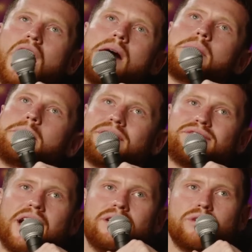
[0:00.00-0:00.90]
I'm a big
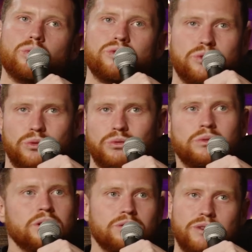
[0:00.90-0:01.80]
fan of old
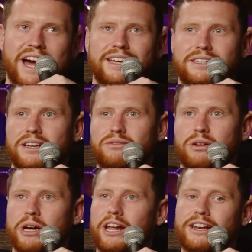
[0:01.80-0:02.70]
school reality
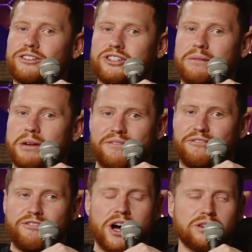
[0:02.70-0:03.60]
TV where they just let them get
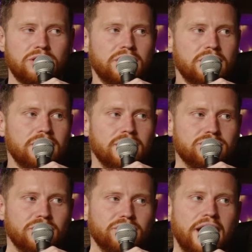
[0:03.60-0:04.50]
fucked
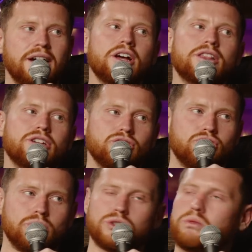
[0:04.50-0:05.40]
and stuff like that. There's
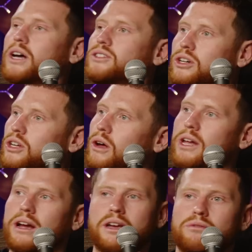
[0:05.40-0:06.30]
insurance wise, you can
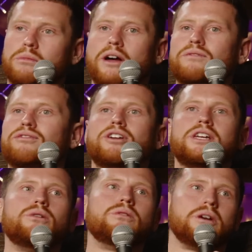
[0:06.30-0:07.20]
only give them like 3
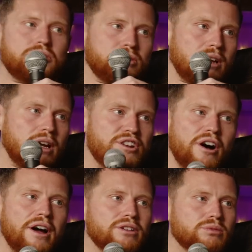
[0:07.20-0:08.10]
units or something a
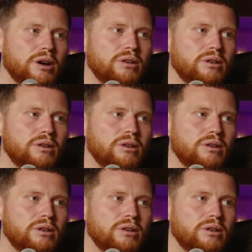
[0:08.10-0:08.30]
night as well.